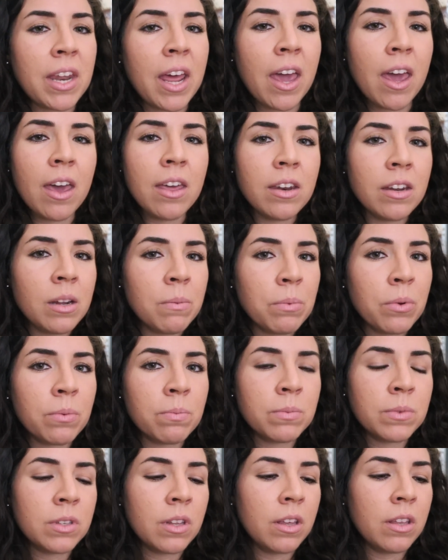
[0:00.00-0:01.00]
I ended up
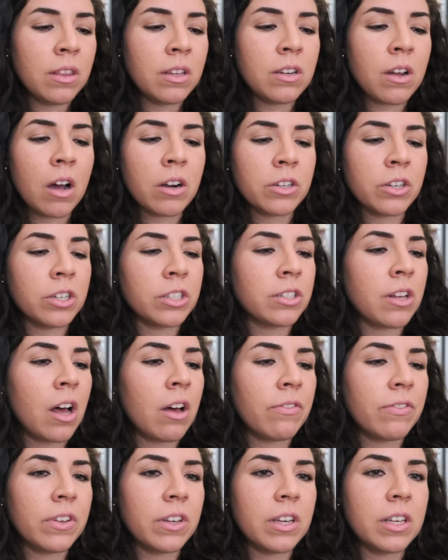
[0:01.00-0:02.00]
in the doctor's
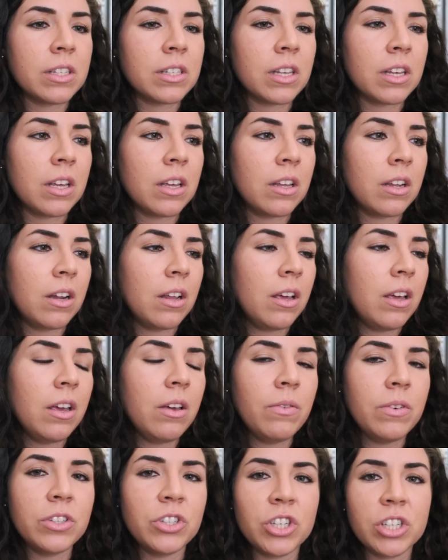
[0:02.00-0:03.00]
office and
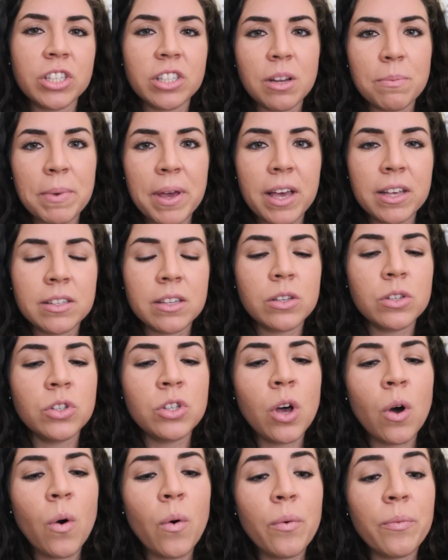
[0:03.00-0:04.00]
it was just a mess.
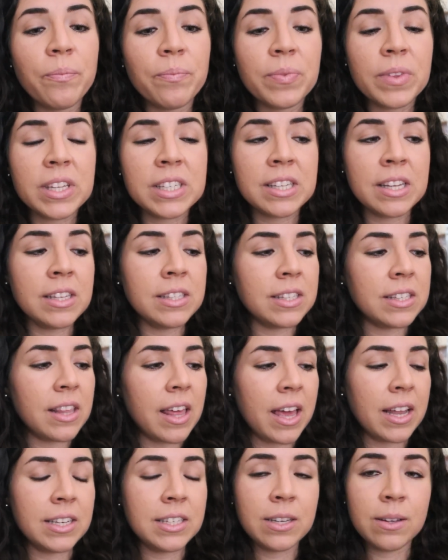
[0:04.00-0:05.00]
So since
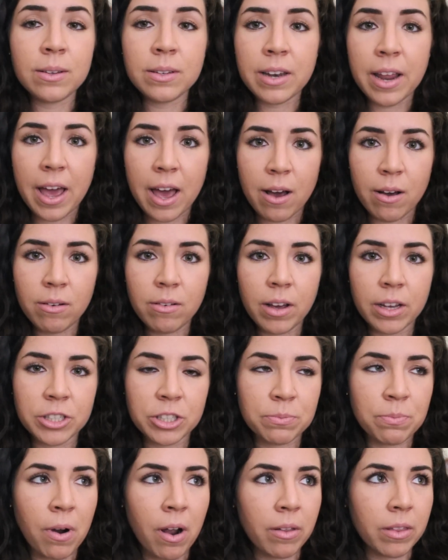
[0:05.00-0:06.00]
then till now, I
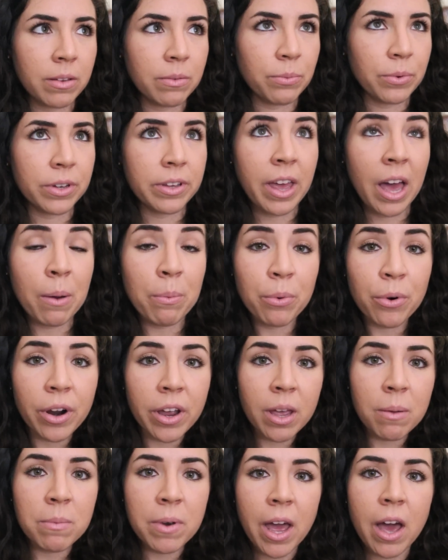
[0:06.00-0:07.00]
should probably recap where
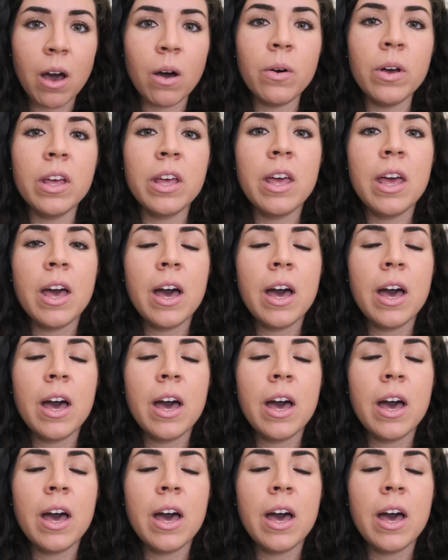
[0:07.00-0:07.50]
I am now.